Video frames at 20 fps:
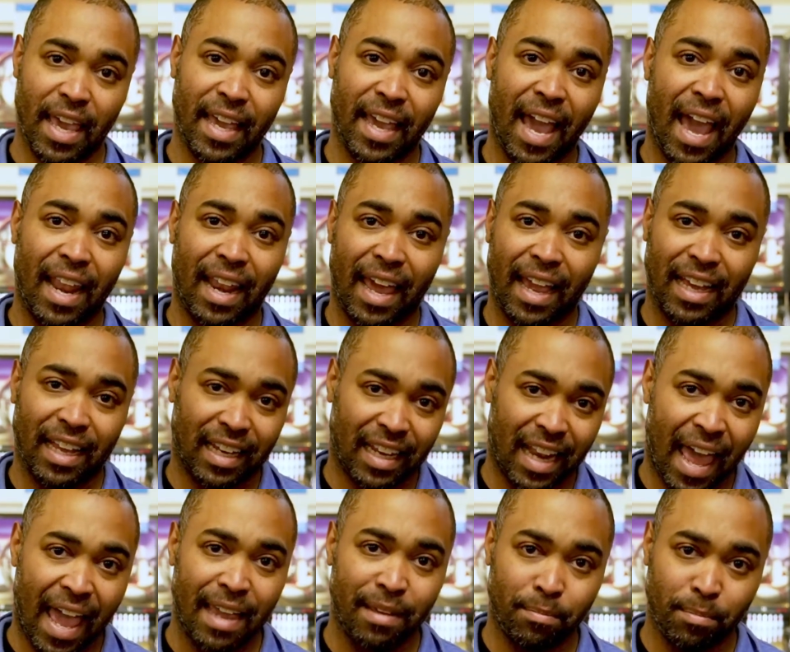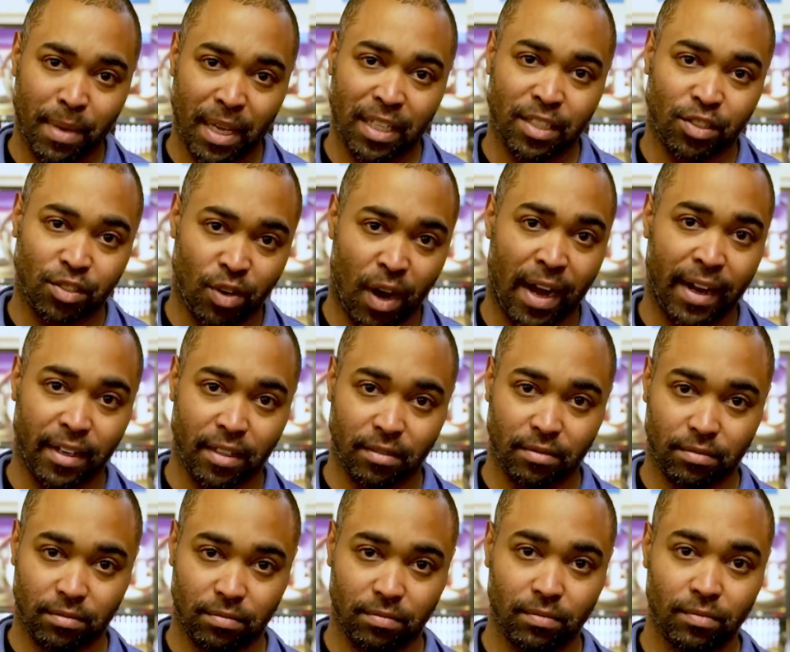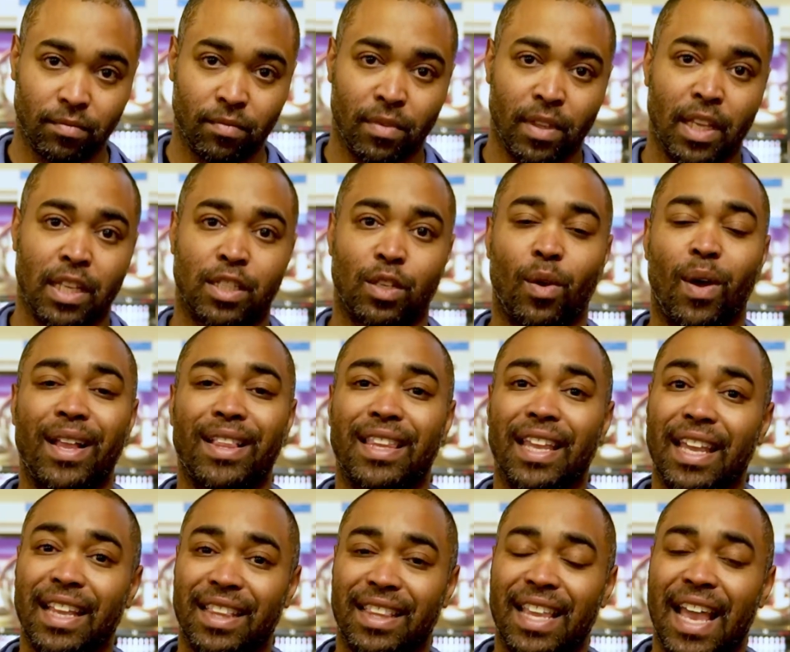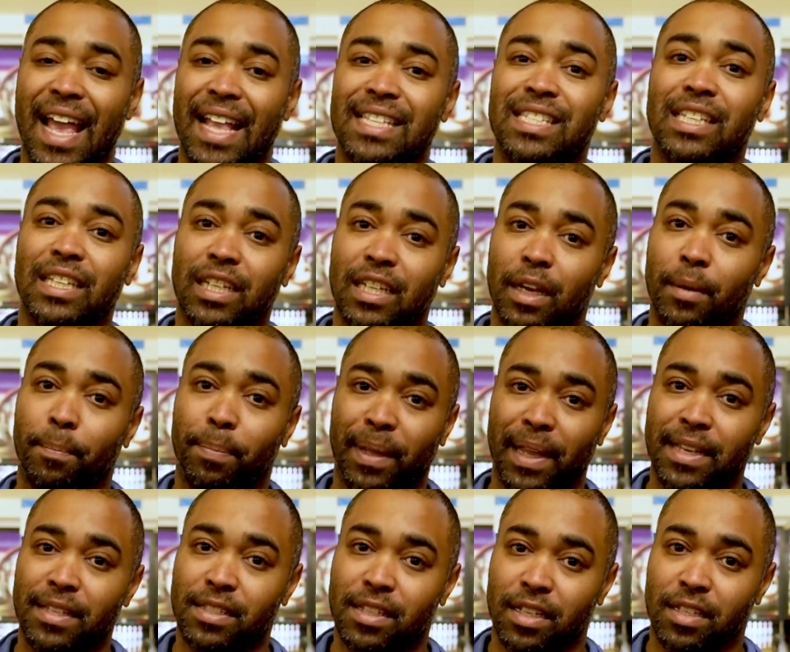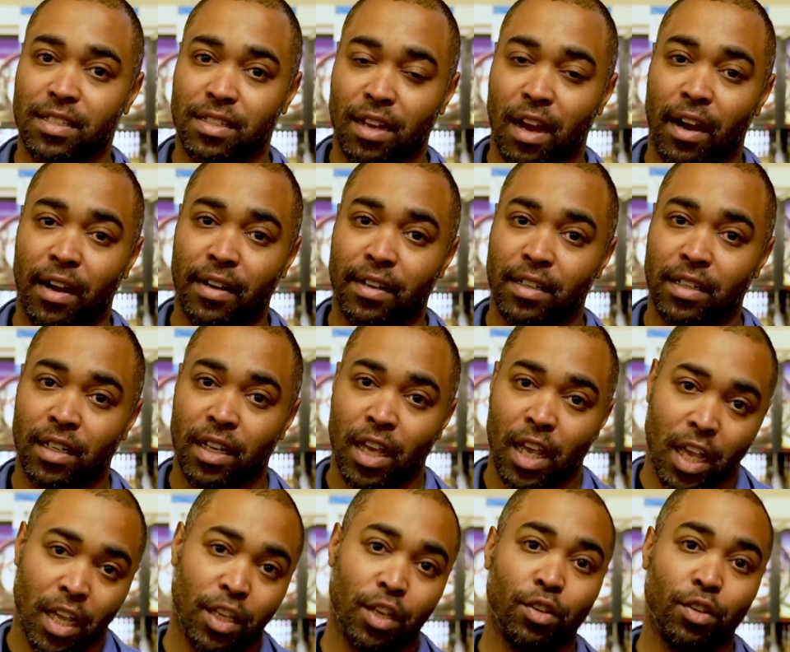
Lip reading: and got like a light mixed strike. So I think that's a good place to start.